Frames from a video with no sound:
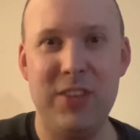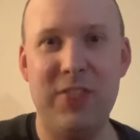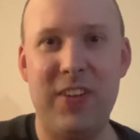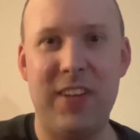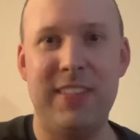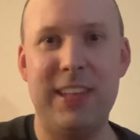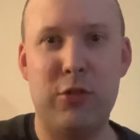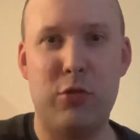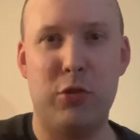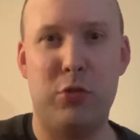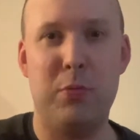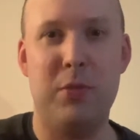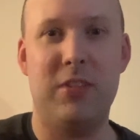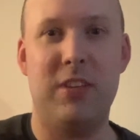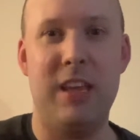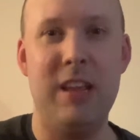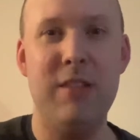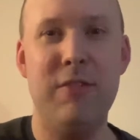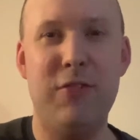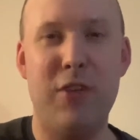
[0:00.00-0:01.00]
Family Christmas
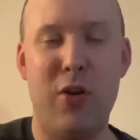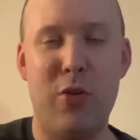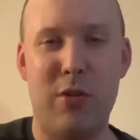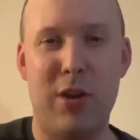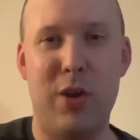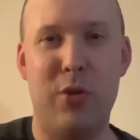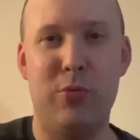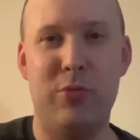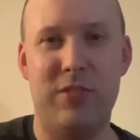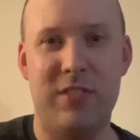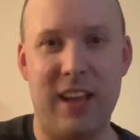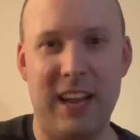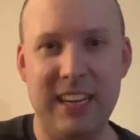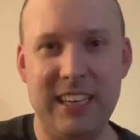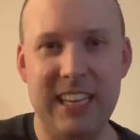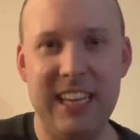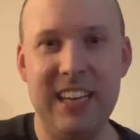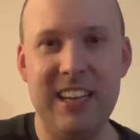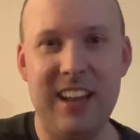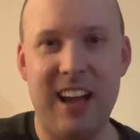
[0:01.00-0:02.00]
in Photos
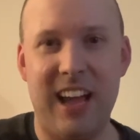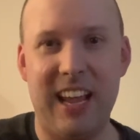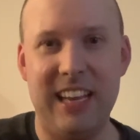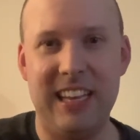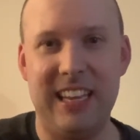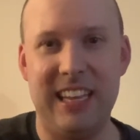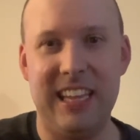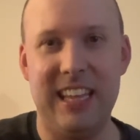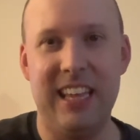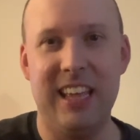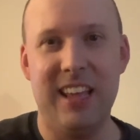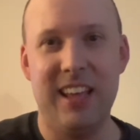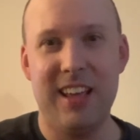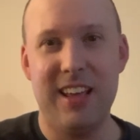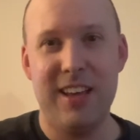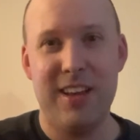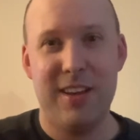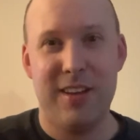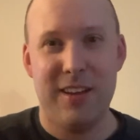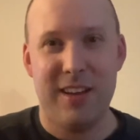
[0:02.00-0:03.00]

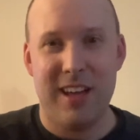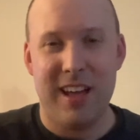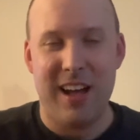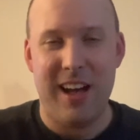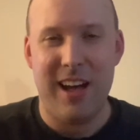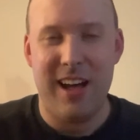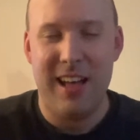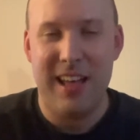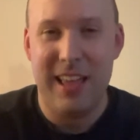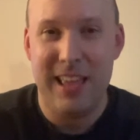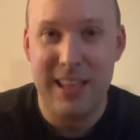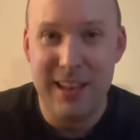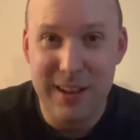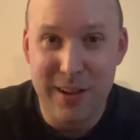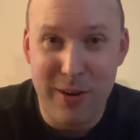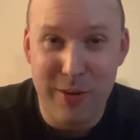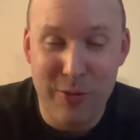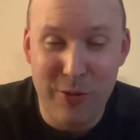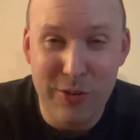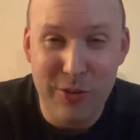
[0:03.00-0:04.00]

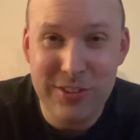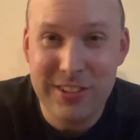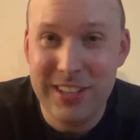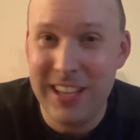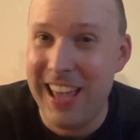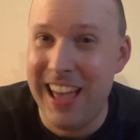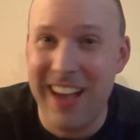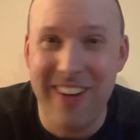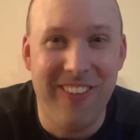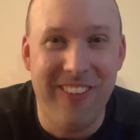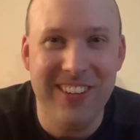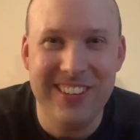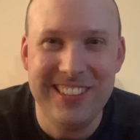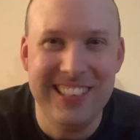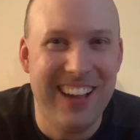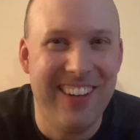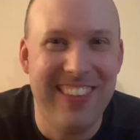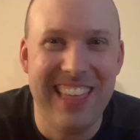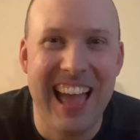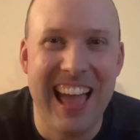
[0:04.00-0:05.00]
1990. We'll see
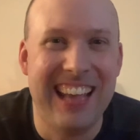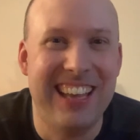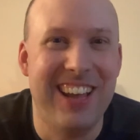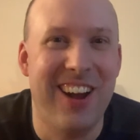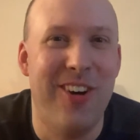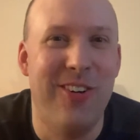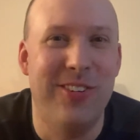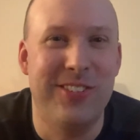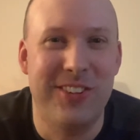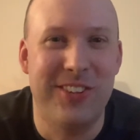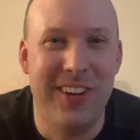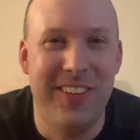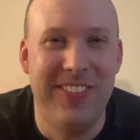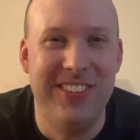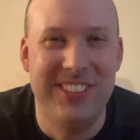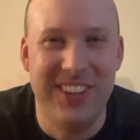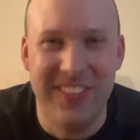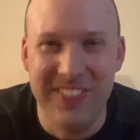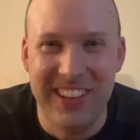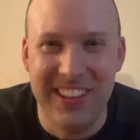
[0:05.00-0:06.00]
how that goes.
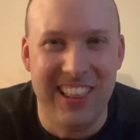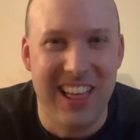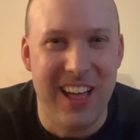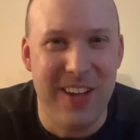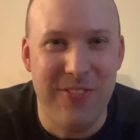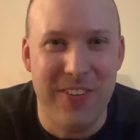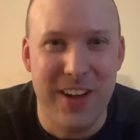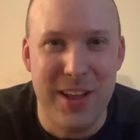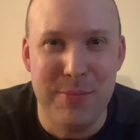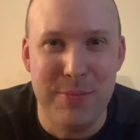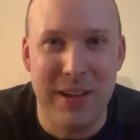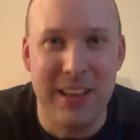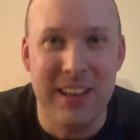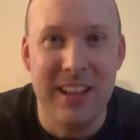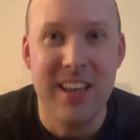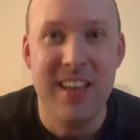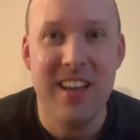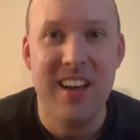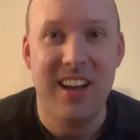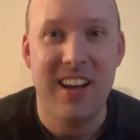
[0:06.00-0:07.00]
It's gonna be a lot of fun. But
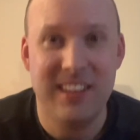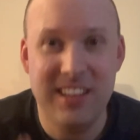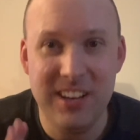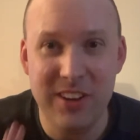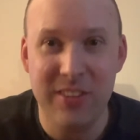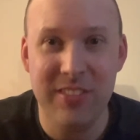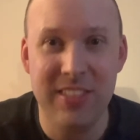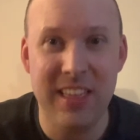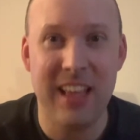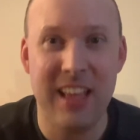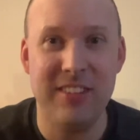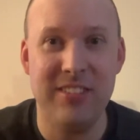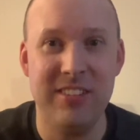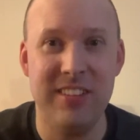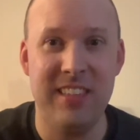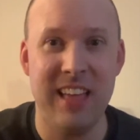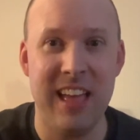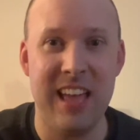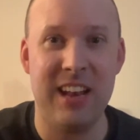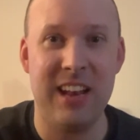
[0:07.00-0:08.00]
until then, this
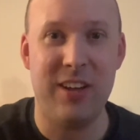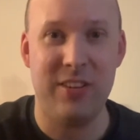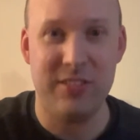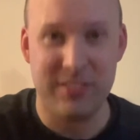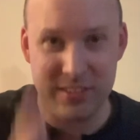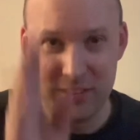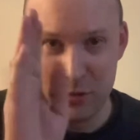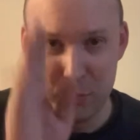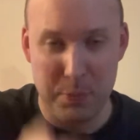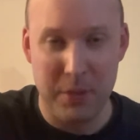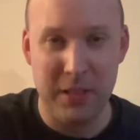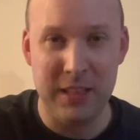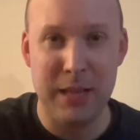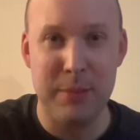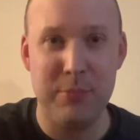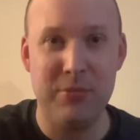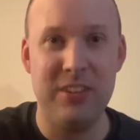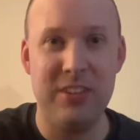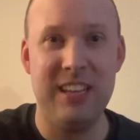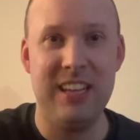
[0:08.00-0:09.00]
is Billy
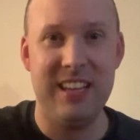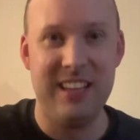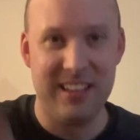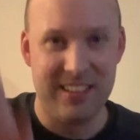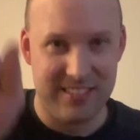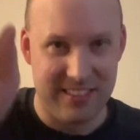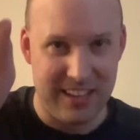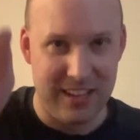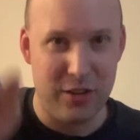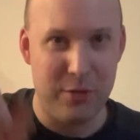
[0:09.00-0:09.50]
MC saying